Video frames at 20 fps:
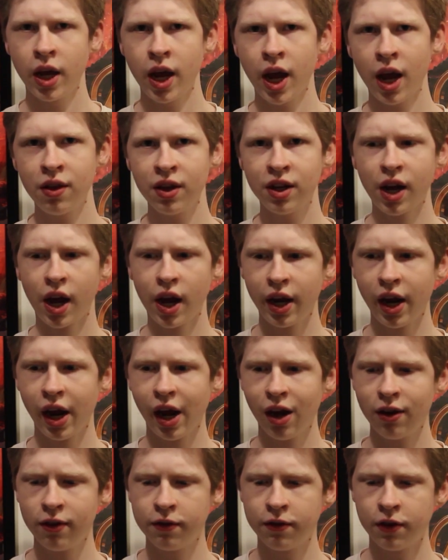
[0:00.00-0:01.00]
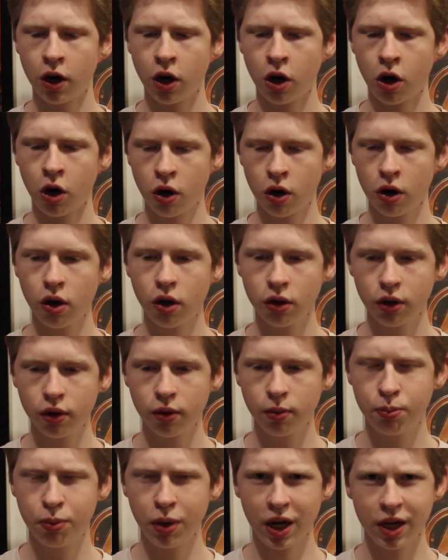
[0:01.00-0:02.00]
And then I have
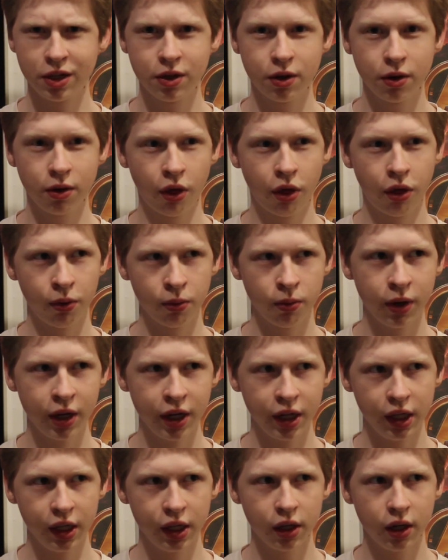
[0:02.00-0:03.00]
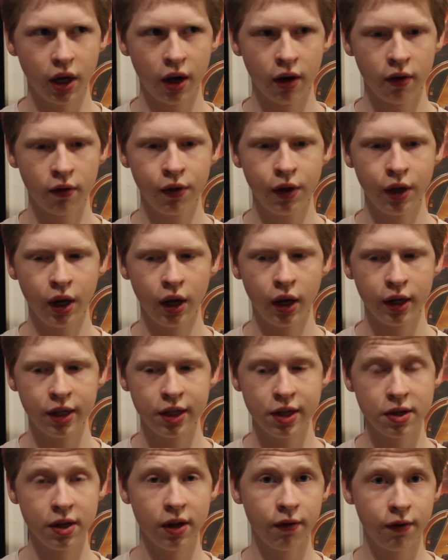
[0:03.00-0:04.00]
all but 3 of the
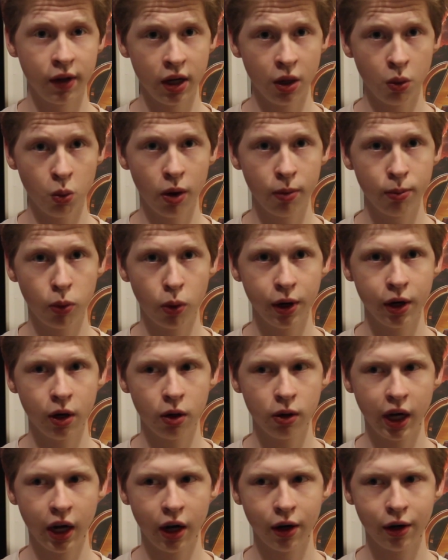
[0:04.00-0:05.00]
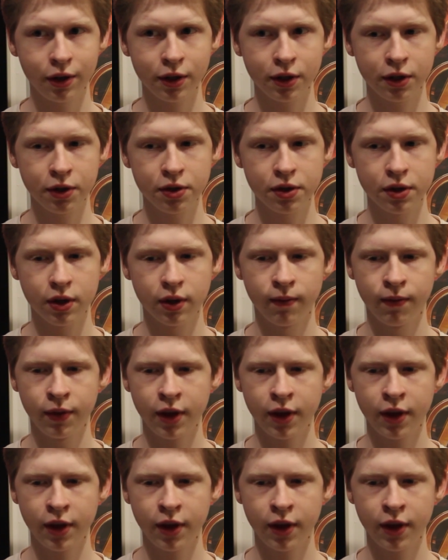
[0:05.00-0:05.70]
Disney Infinity 1.0 characters.